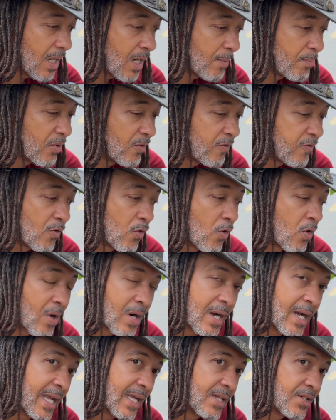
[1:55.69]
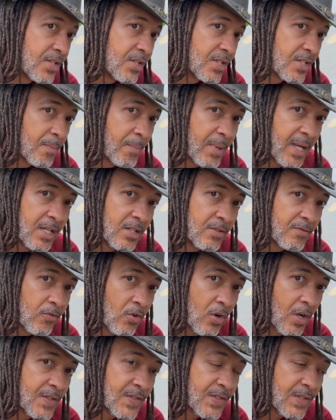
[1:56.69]
before our anticipated
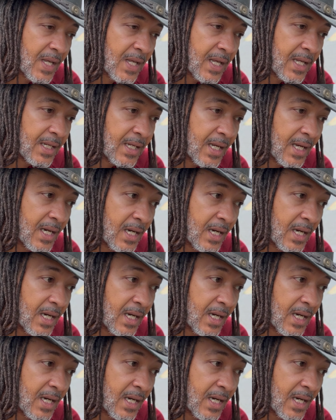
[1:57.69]
frost date,